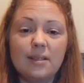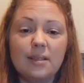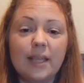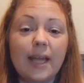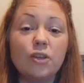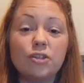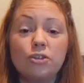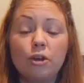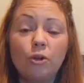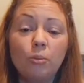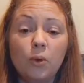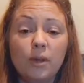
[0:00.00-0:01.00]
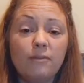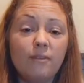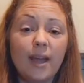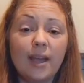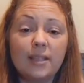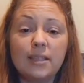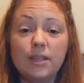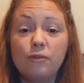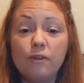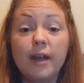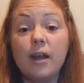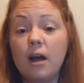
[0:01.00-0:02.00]
like a snowball effect and you
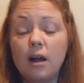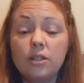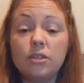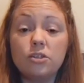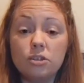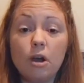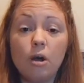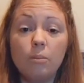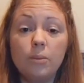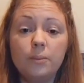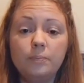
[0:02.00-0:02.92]
find it hard to stop.